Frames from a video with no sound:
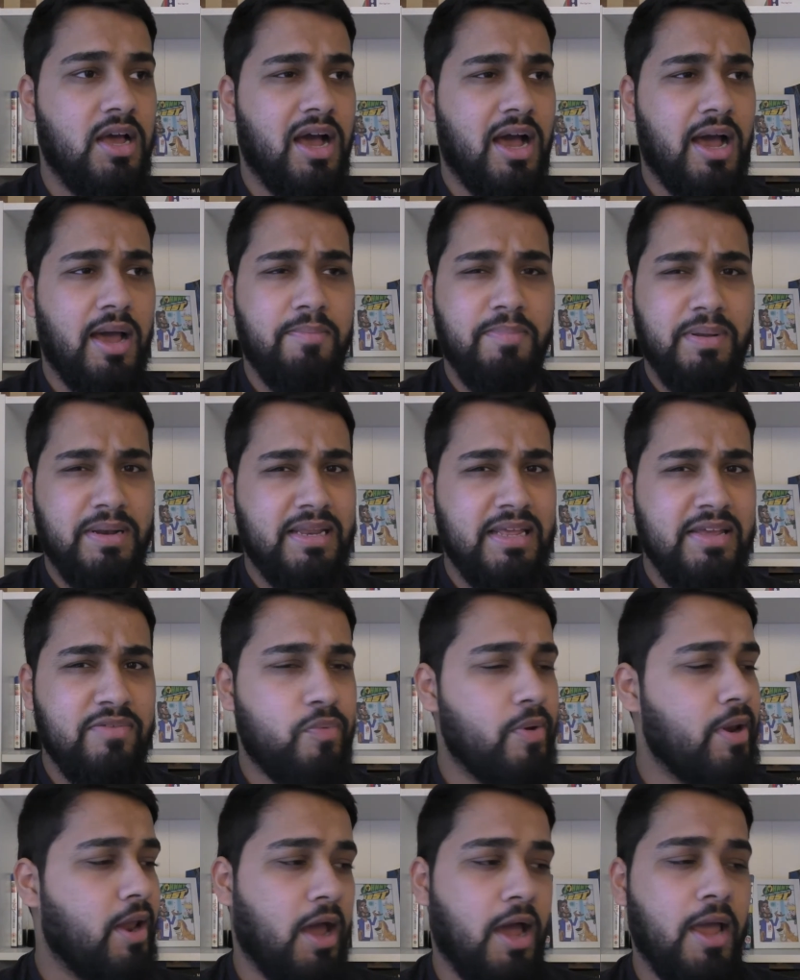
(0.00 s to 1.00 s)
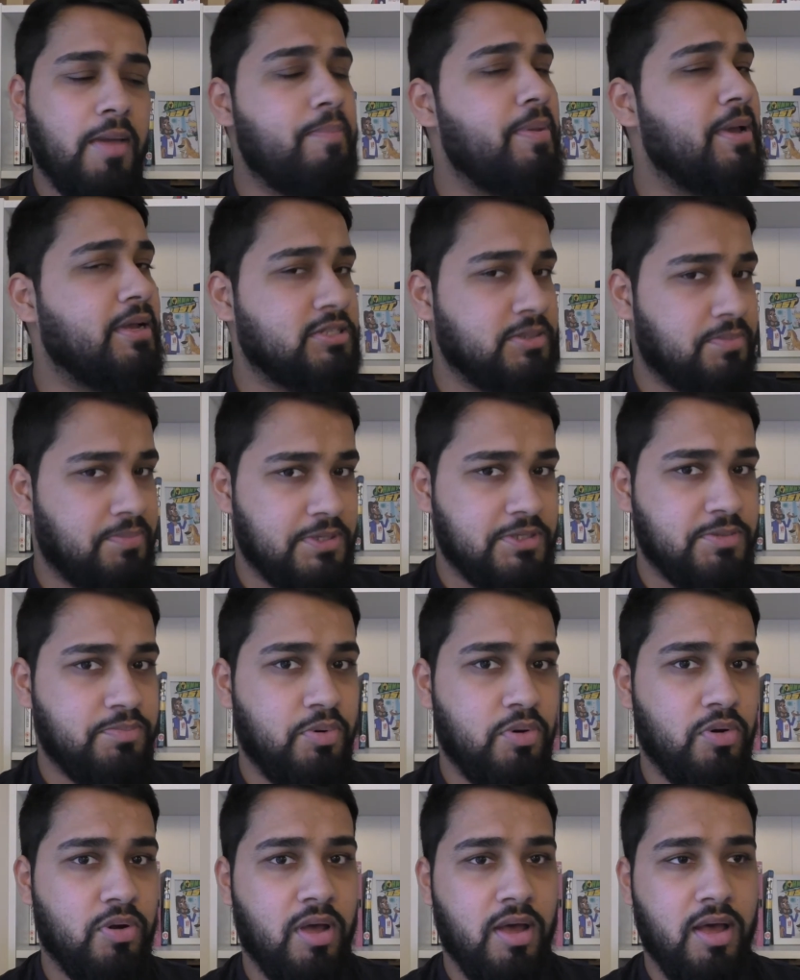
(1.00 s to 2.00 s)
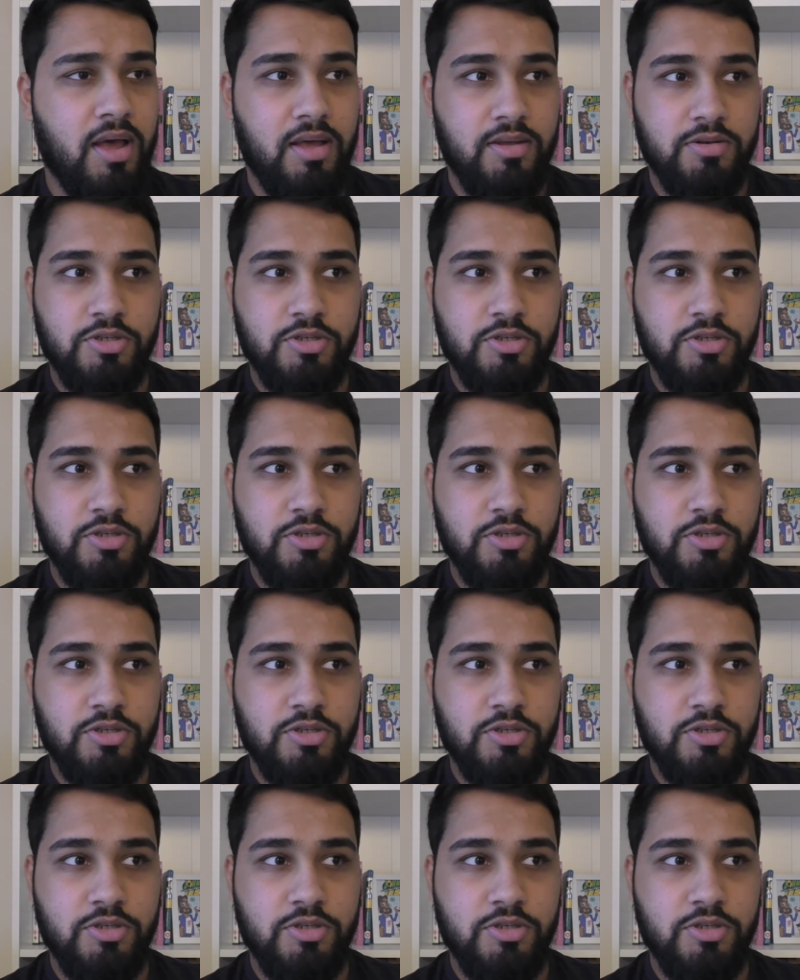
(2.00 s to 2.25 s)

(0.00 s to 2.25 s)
I believe when I picked up this book,